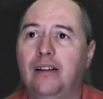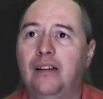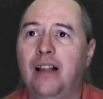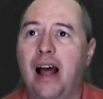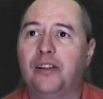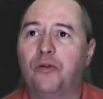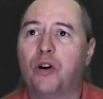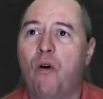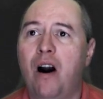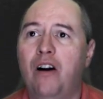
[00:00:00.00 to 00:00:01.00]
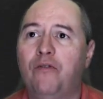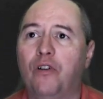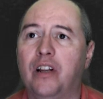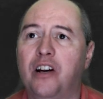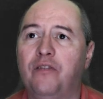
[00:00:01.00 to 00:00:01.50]
that's required for
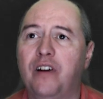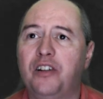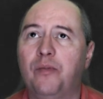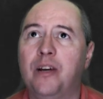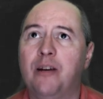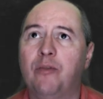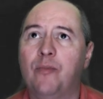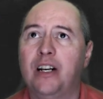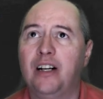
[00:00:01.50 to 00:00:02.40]
the interface to be implemented.